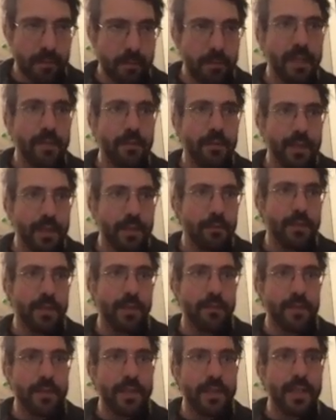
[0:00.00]
because they know
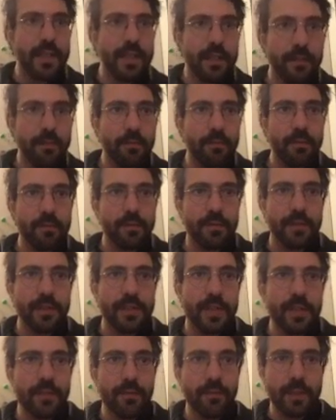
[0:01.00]
that the state
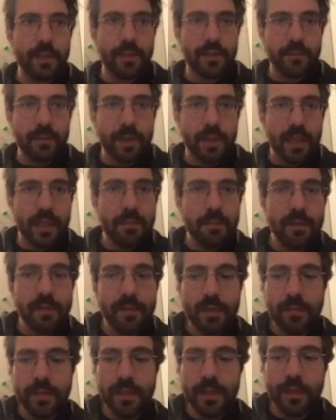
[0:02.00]
will help
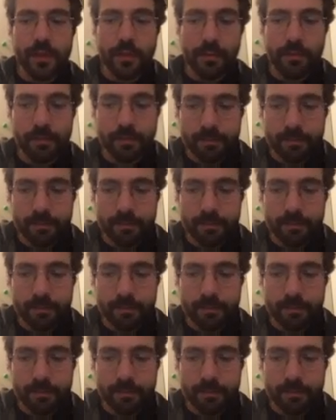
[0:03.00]
if there is an issue.